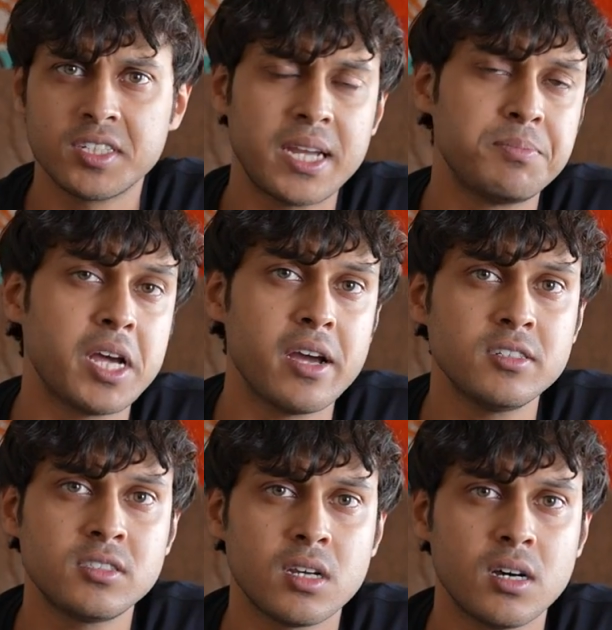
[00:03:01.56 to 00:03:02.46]
type
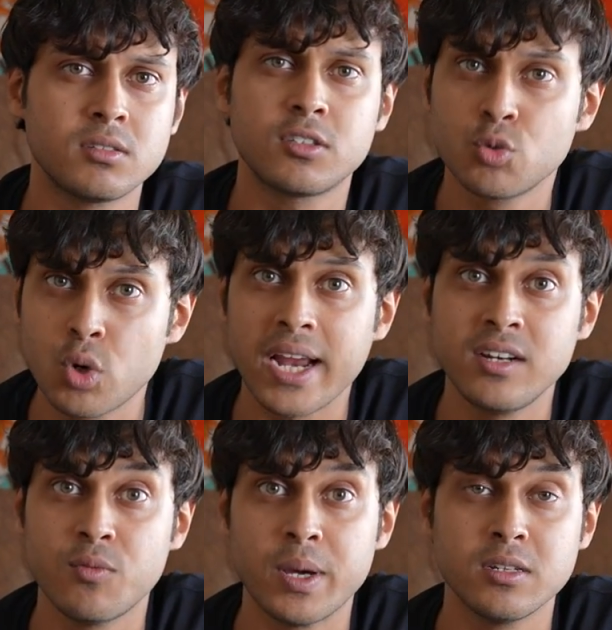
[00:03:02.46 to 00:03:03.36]
tires, the two
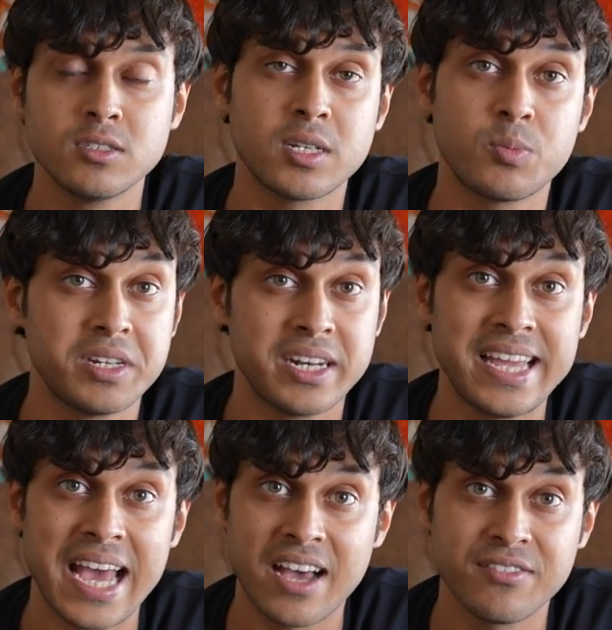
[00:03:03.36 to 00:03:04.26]
kind of weathers that we really
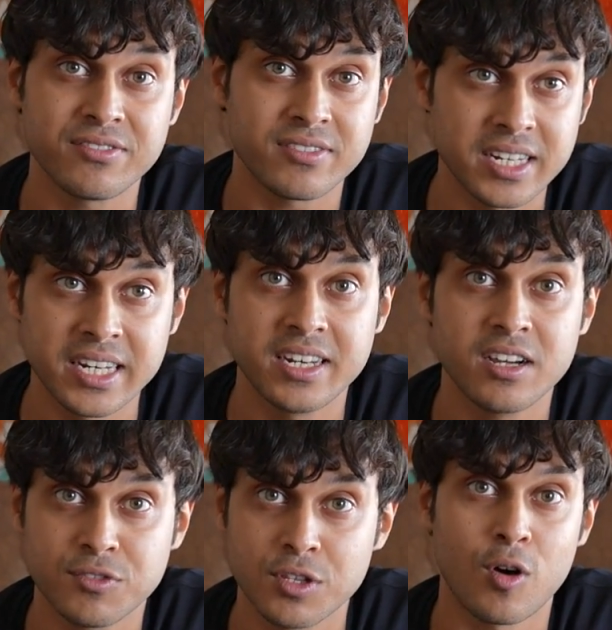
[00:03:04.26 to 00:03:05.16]
have in
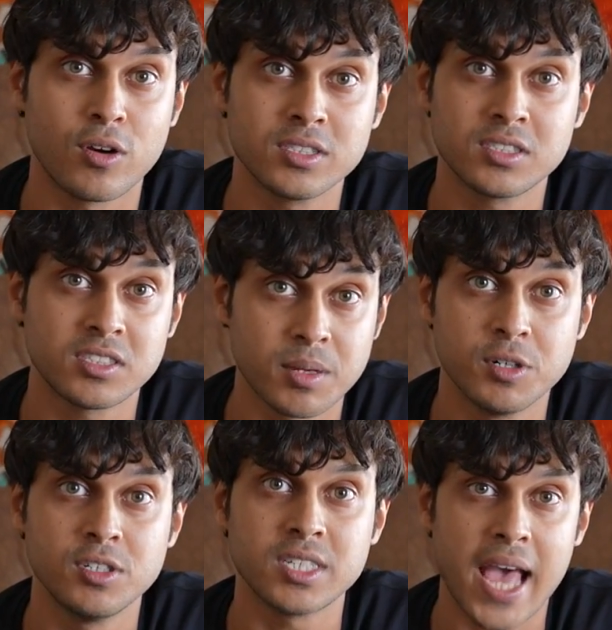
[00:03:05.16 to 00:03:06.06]
India for the longest,
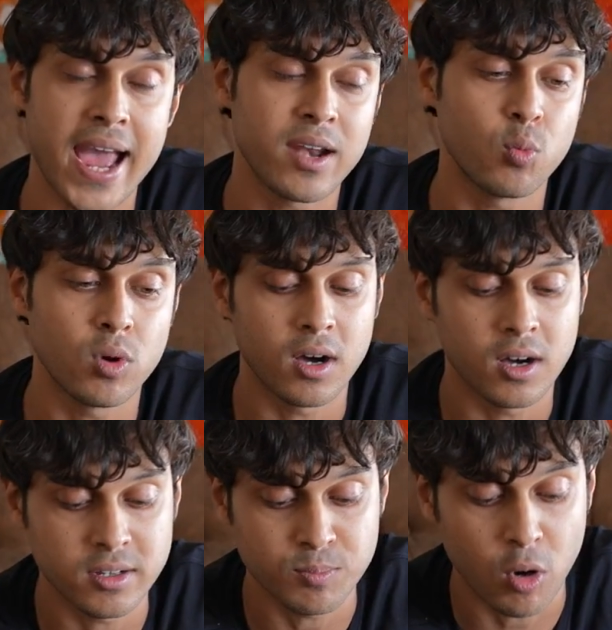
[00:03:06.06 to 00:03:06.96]
summers and
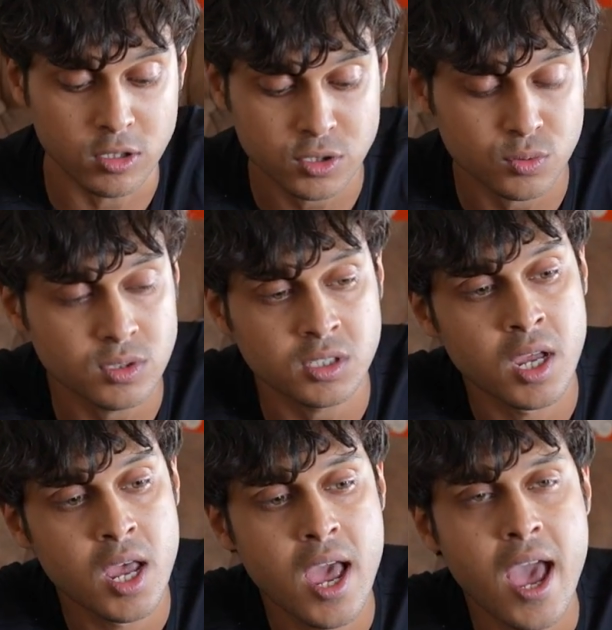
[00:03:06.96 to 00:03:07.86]
monsoons.
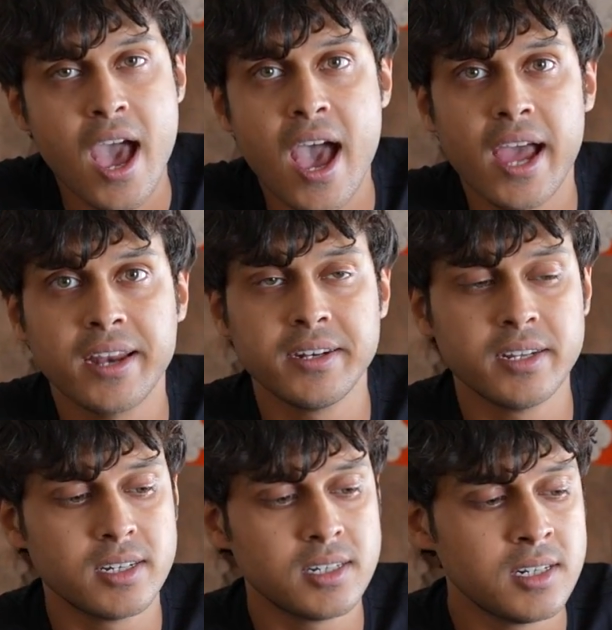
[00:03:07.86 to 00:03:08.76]

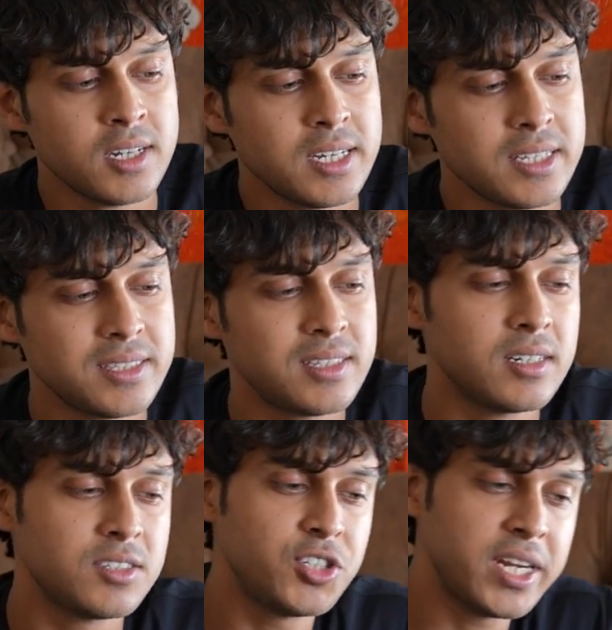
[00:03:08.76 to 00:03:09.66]
And
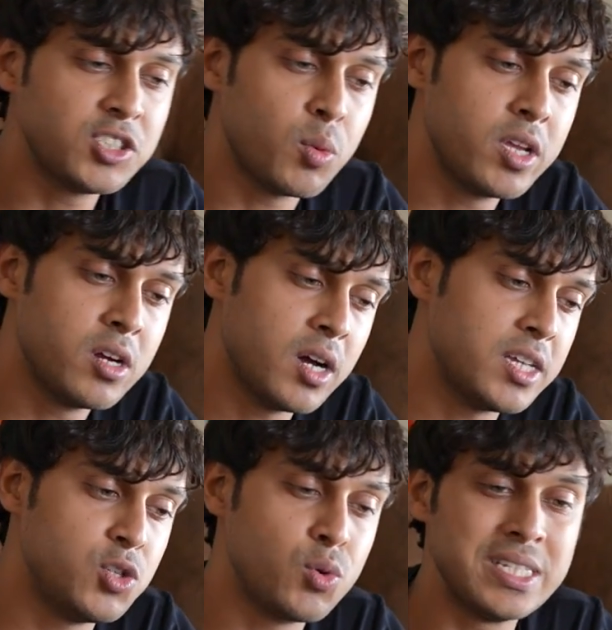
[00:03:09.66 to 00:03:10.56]
the treads over here,
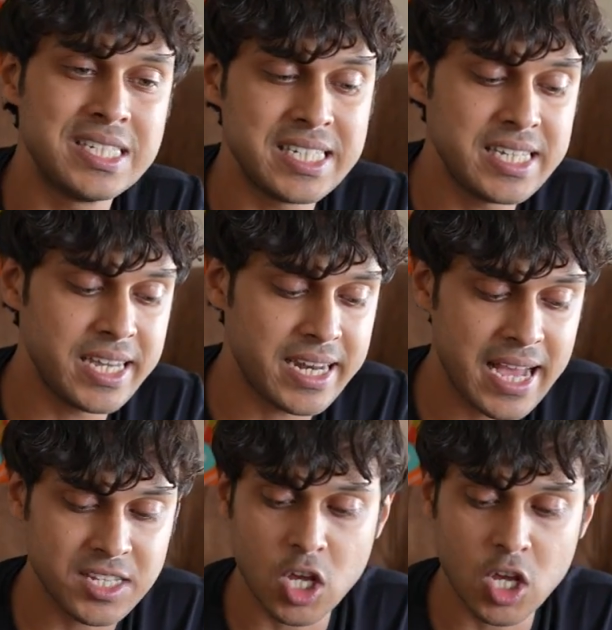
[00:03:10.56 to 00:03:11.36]
as you can see, it has